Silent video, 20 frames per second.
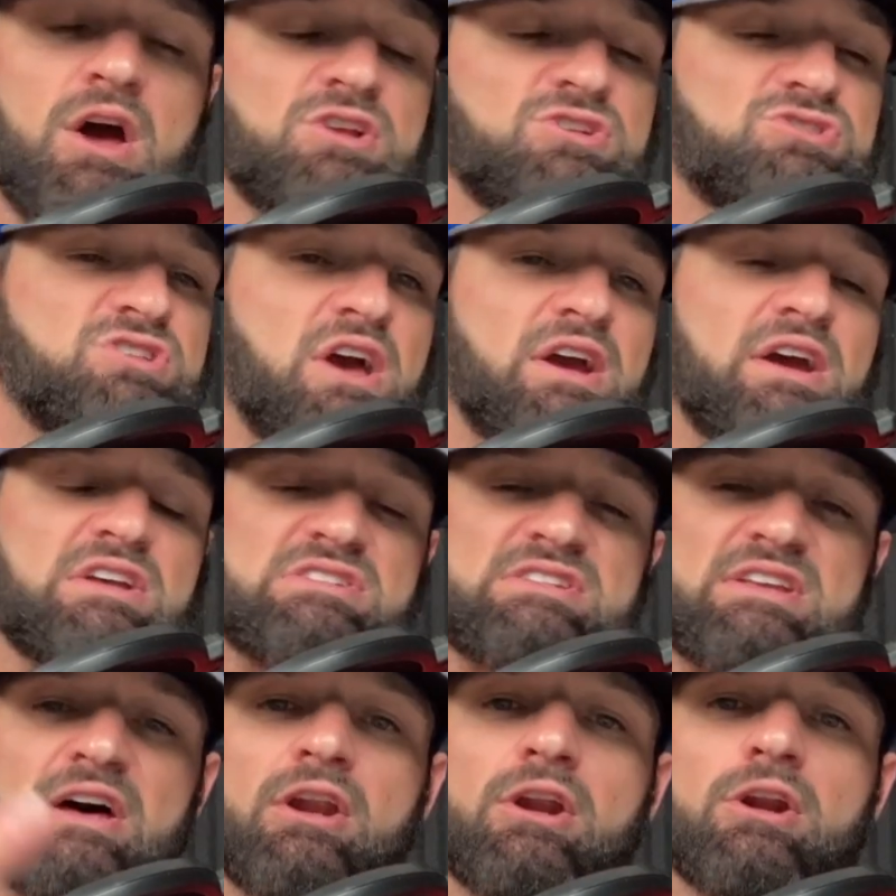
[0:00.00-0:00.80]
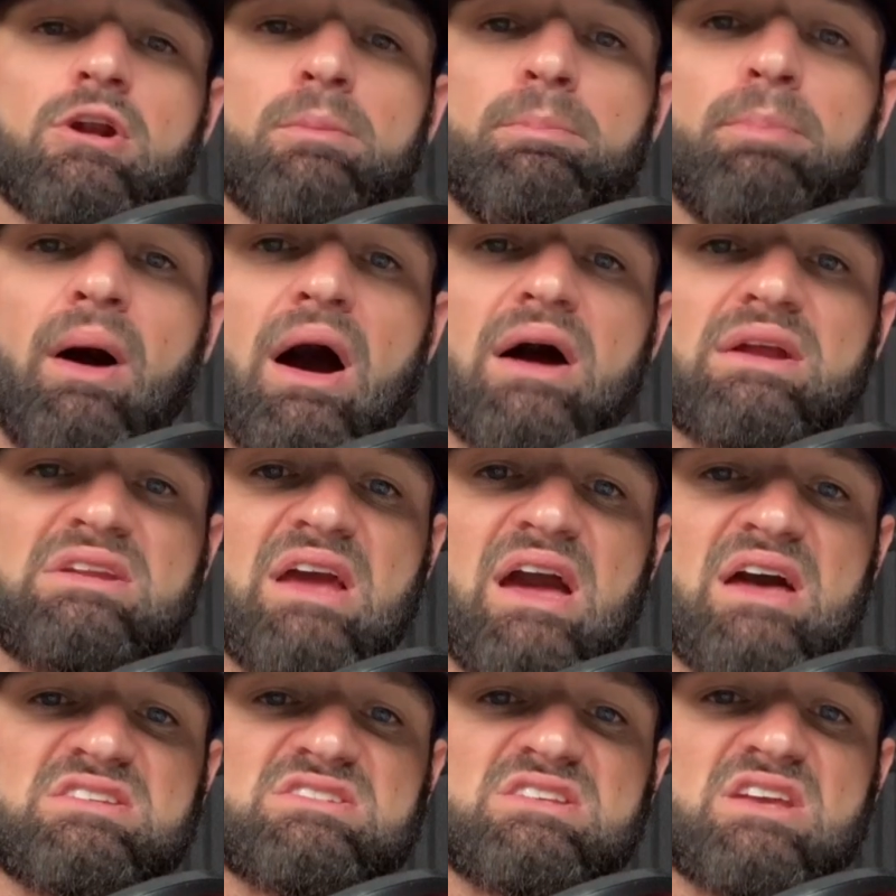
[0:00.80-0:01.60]
Check us out on our
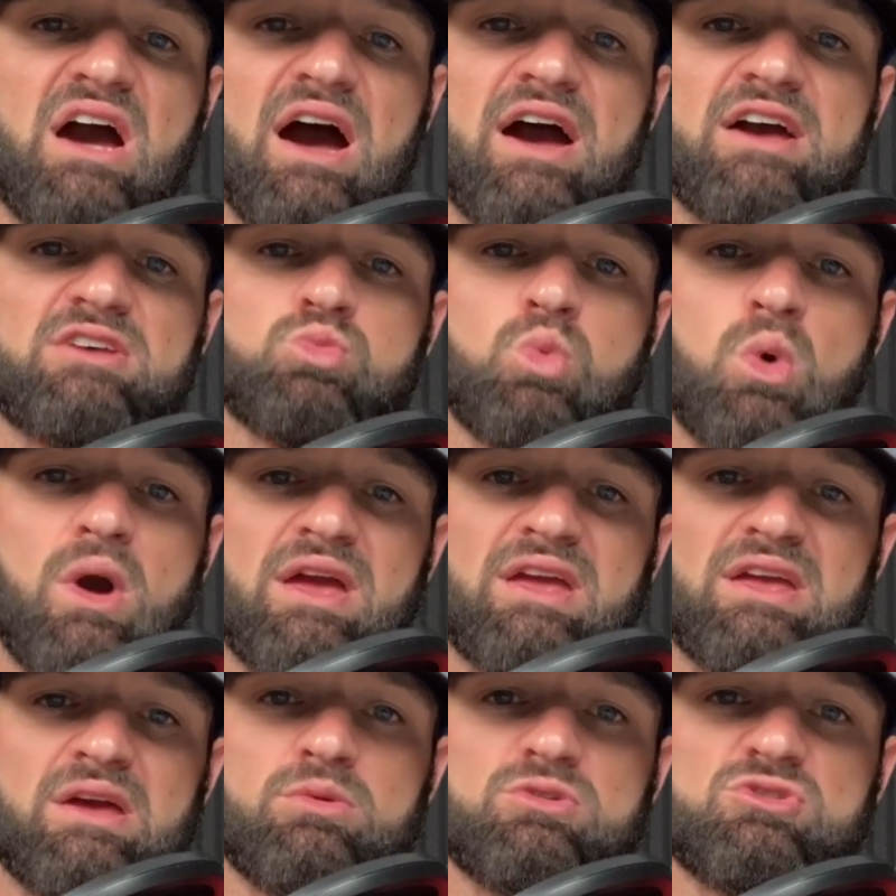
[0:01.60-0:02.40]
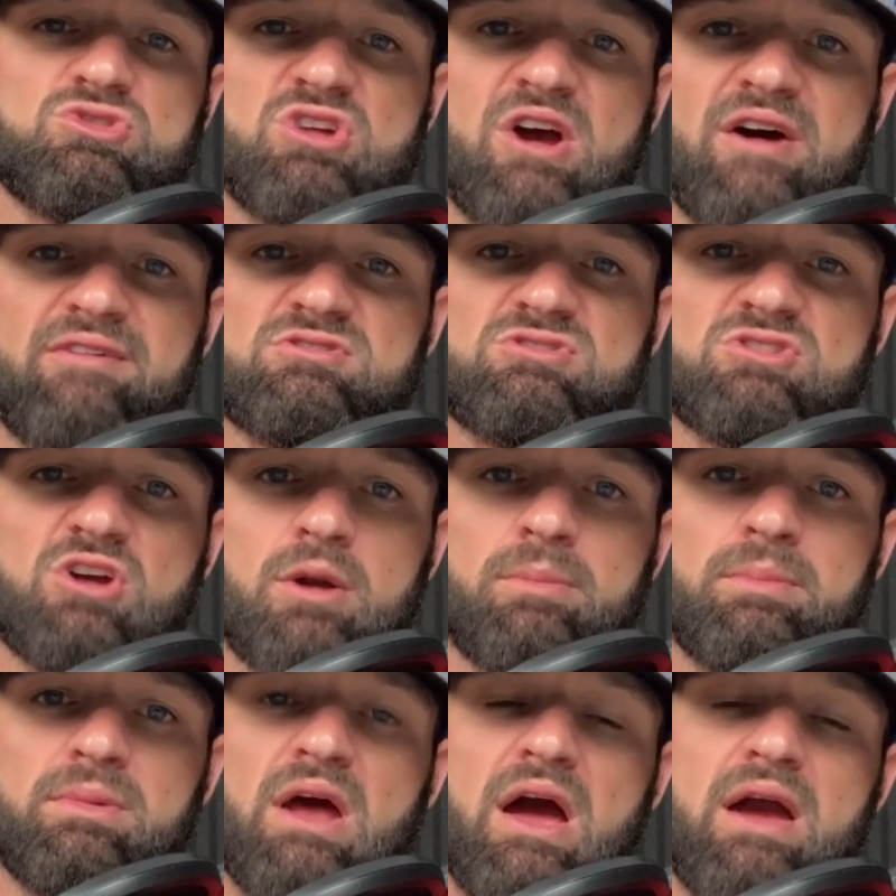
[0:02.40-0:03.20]
podcast, guys, Weighing In with Travis
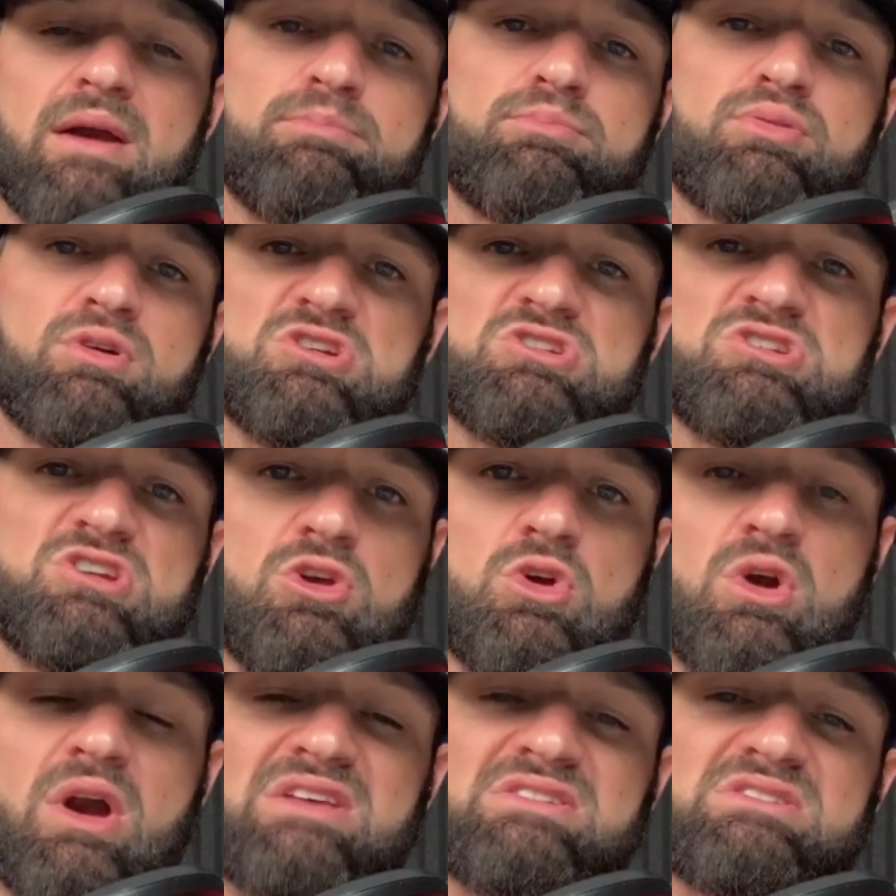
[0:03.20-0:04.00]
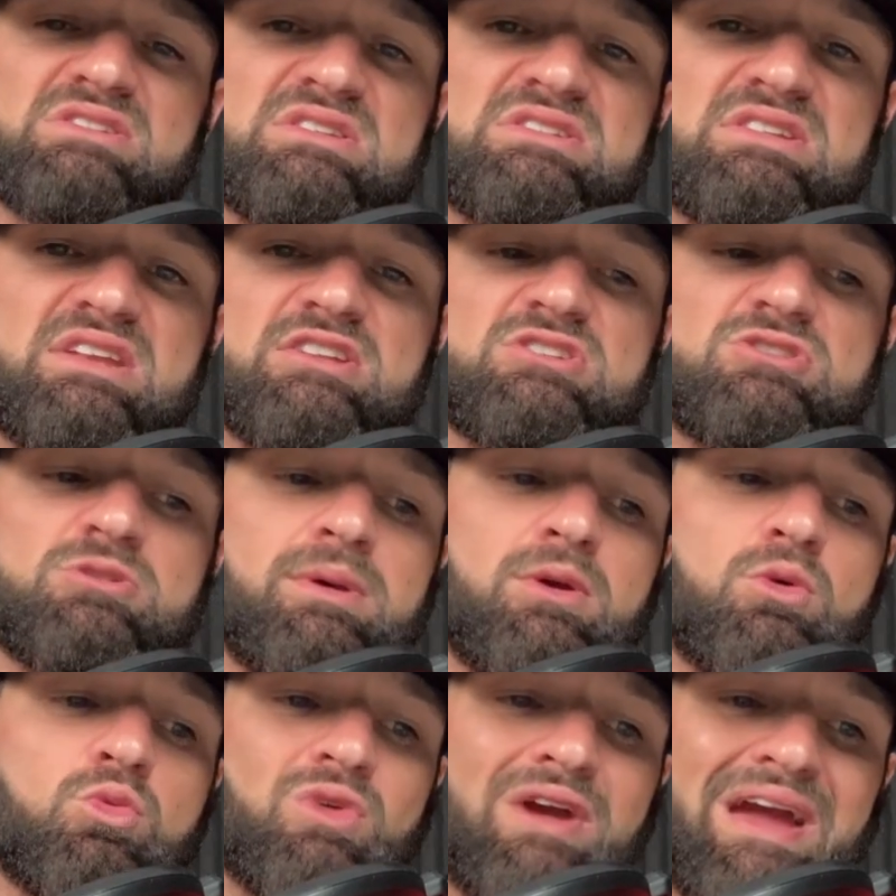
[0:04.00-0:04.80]
Hartman. I appreciate you guys listening to
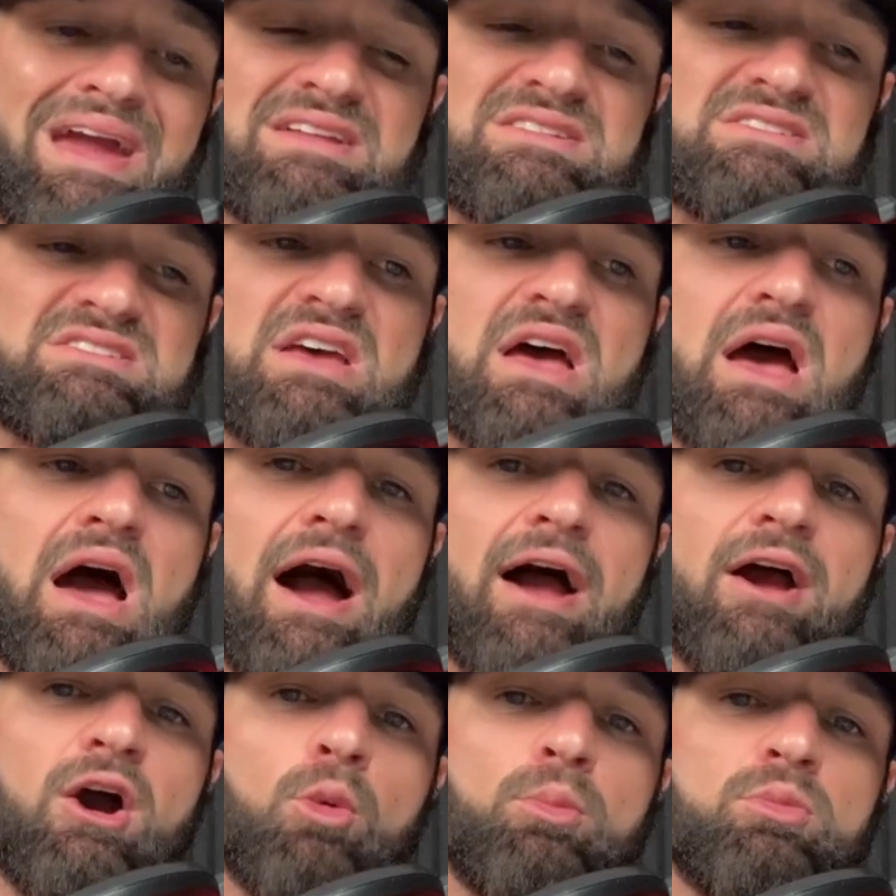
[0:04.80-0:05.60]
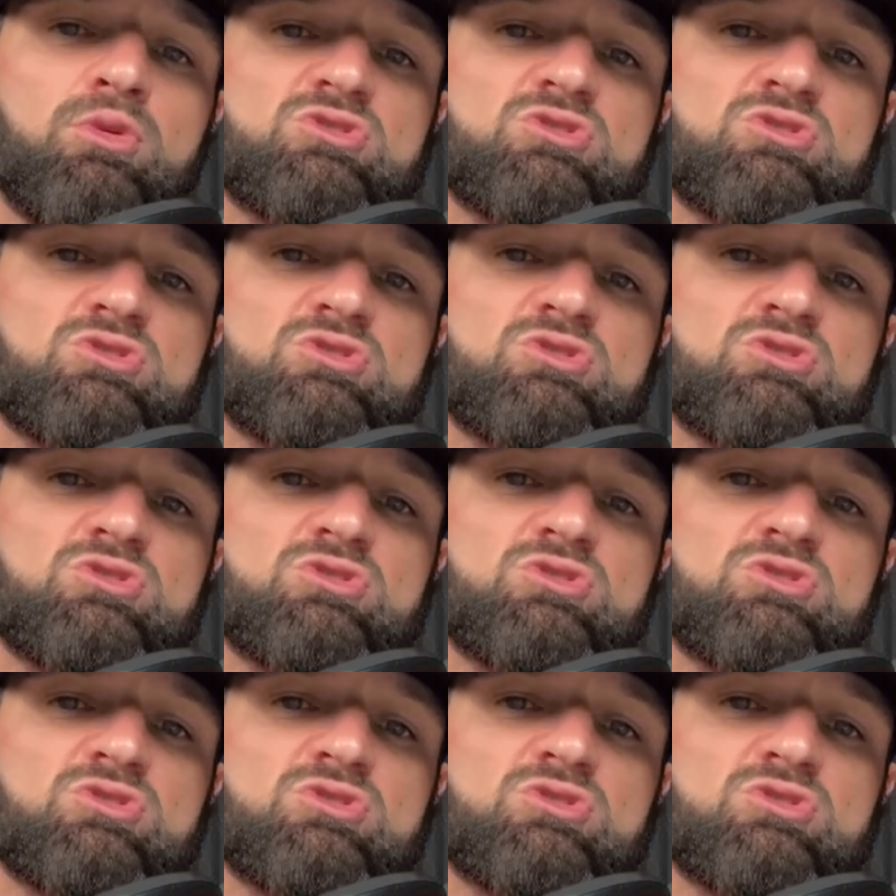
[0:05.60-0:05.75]
me rant. I hope you